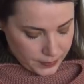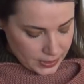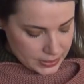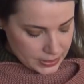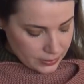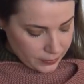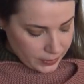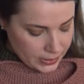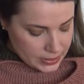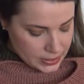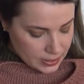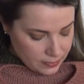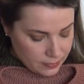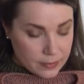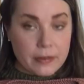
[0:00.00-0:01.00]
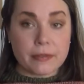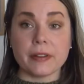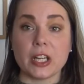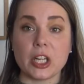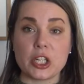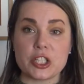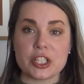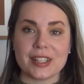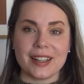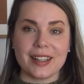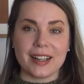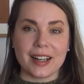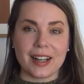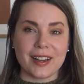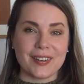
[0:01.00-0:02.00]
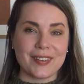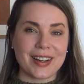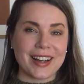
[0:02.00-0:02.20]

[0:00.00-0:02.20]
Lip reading: So it's finished now.